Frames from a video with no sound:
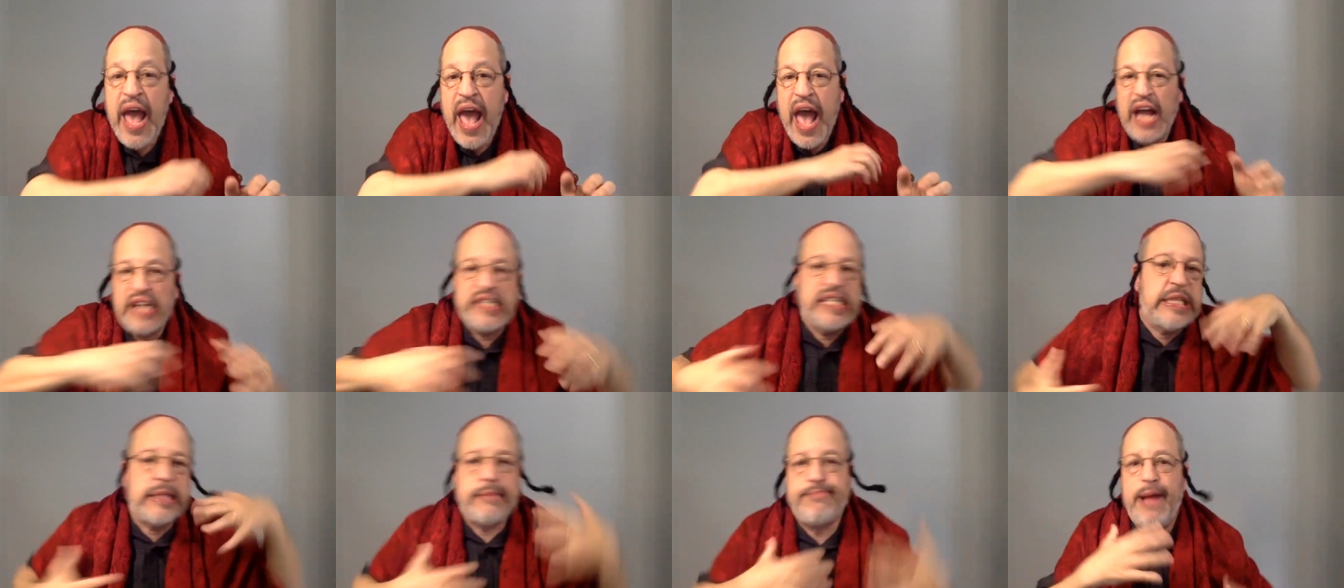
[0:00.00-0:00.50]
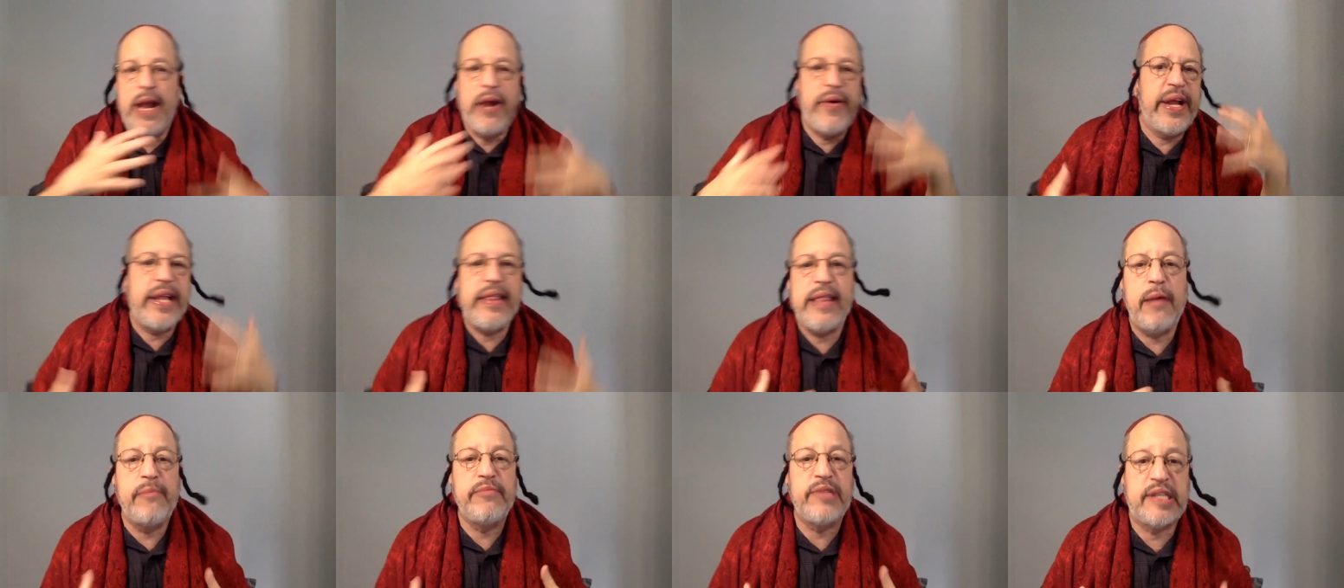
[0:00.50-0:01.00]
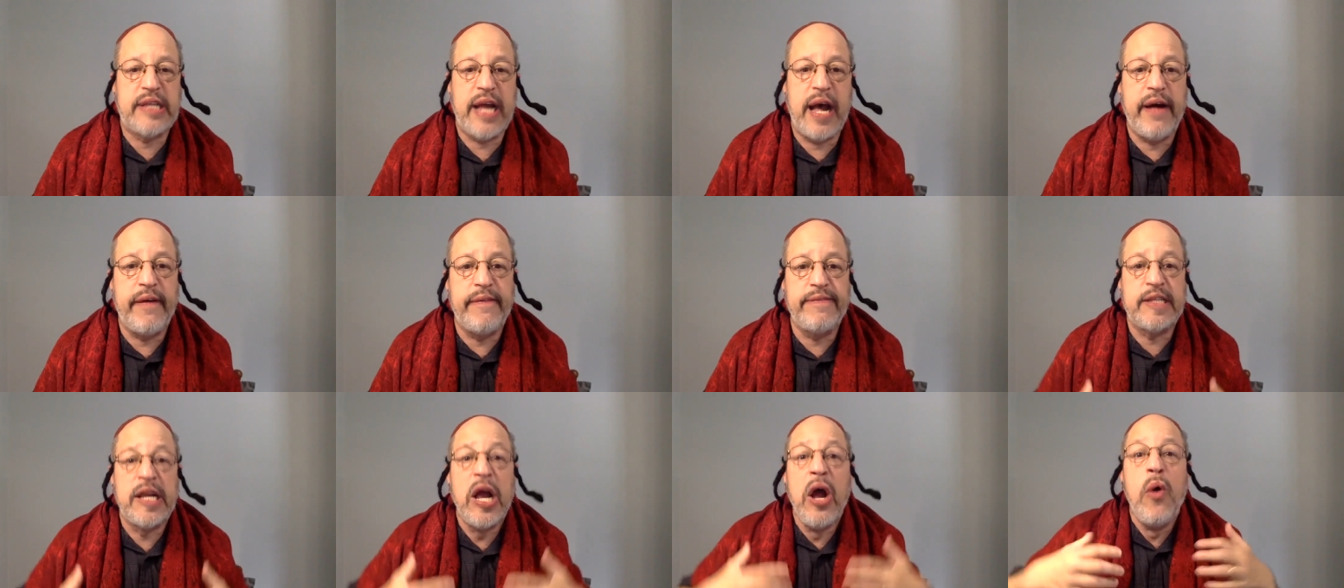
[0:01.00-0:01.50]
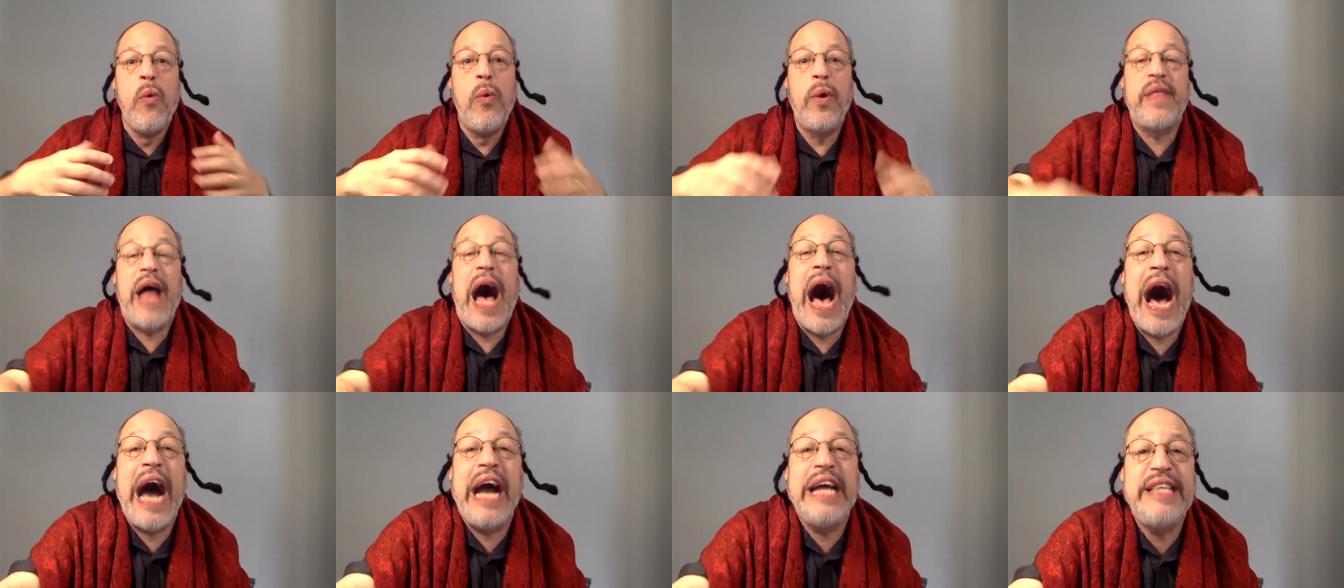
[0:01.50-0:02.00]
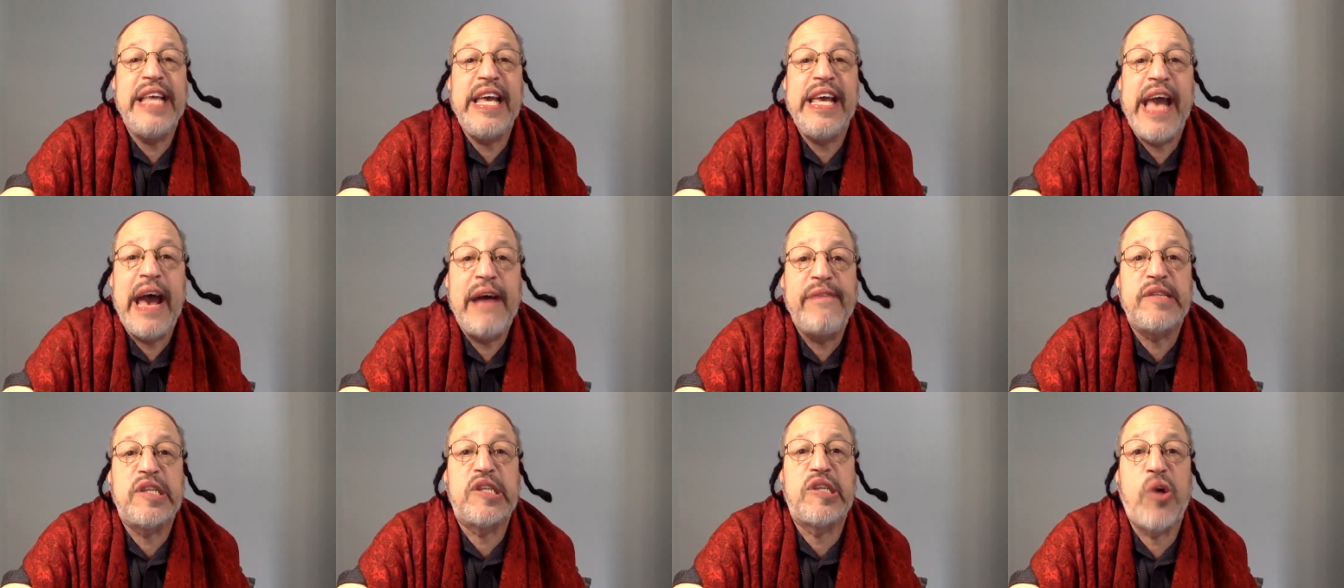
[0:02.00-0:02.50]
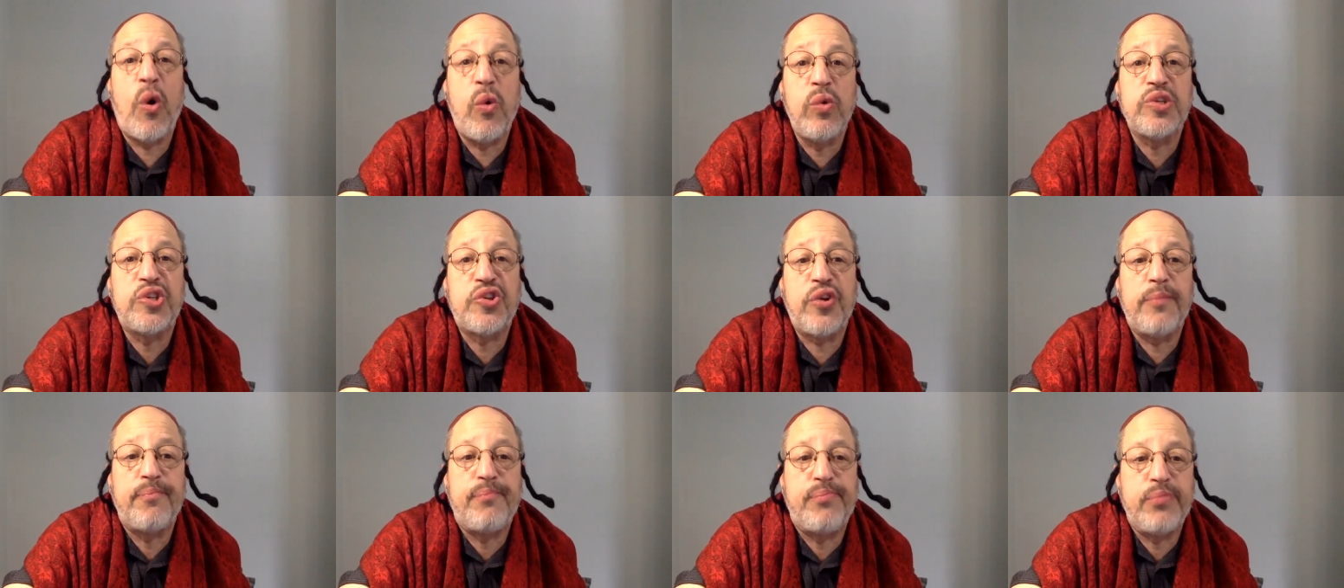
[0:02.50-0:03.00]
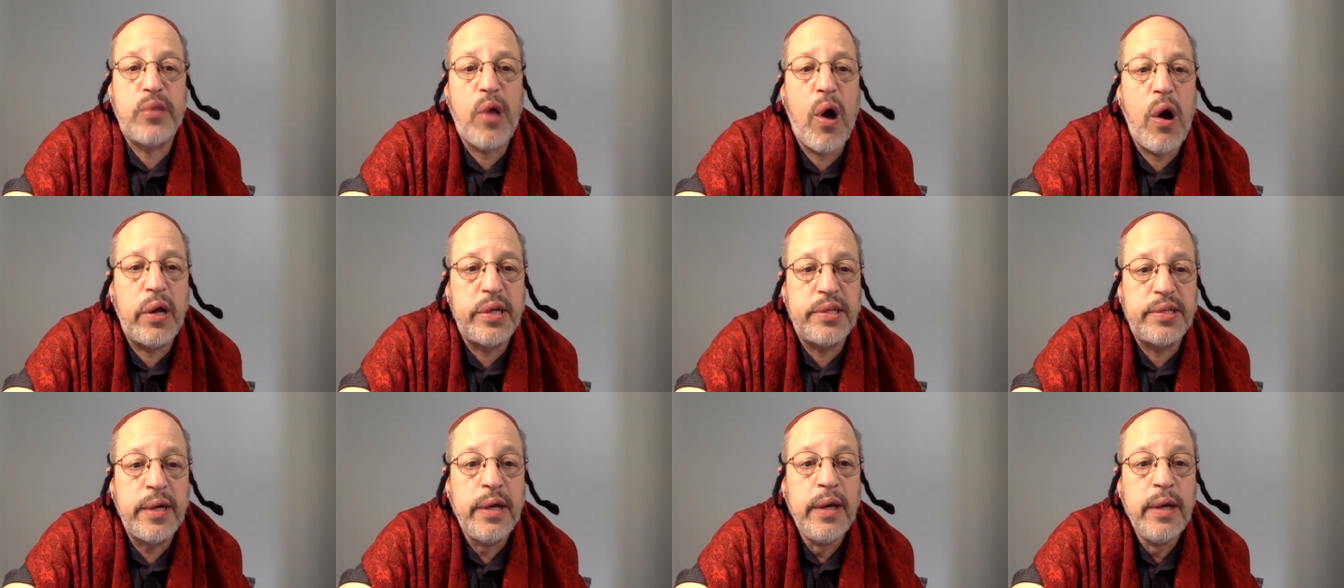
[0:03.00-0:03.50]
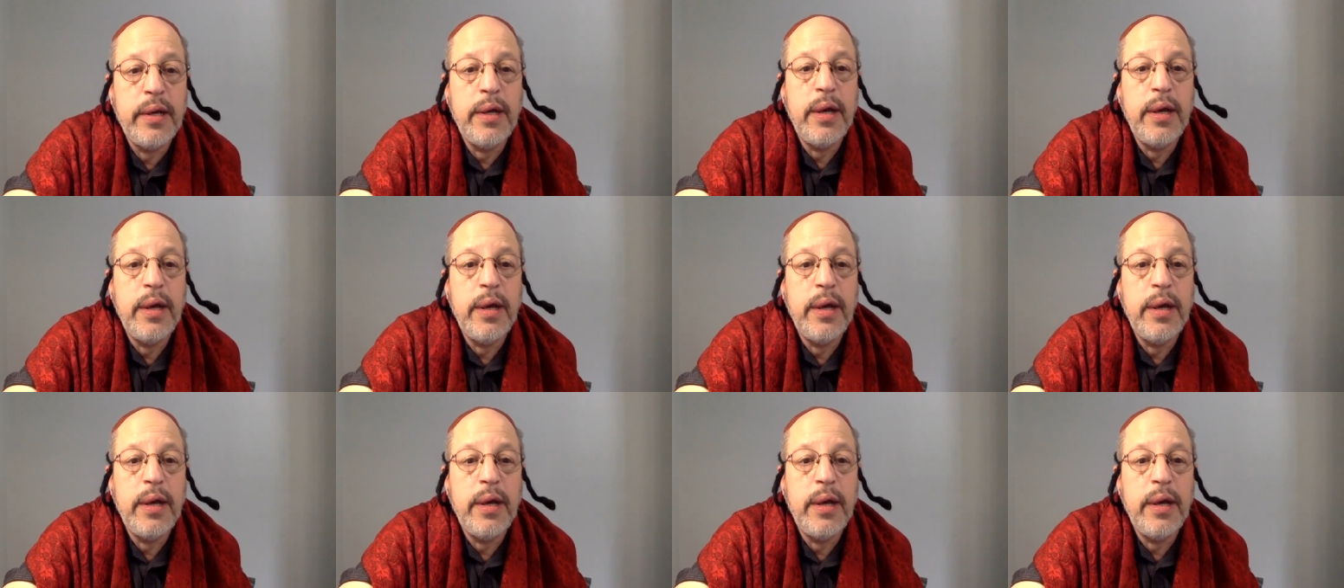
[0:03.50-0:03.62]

and smearing themselves with I D F soldier blood.